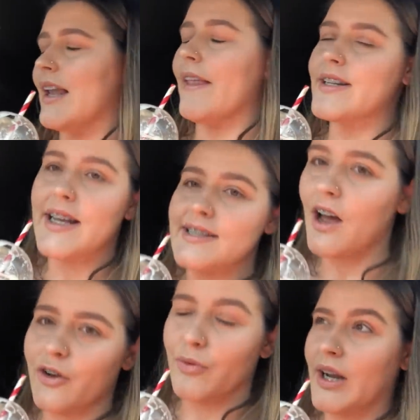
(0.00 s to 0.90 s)
and that
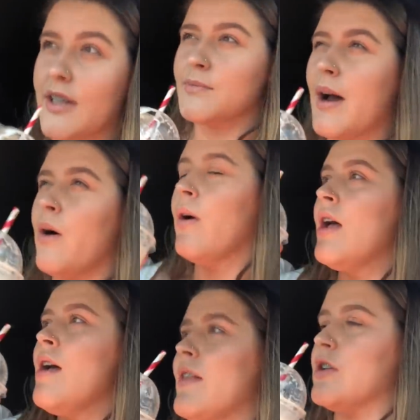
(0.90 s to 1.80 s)
tastes unreal as well.
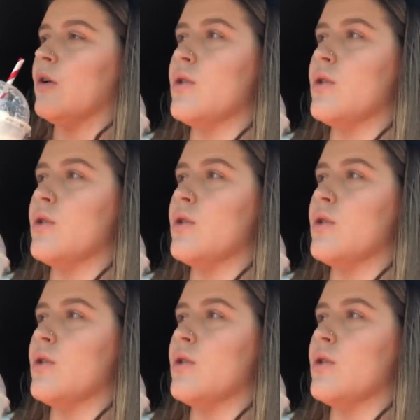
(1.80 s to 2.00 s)
They do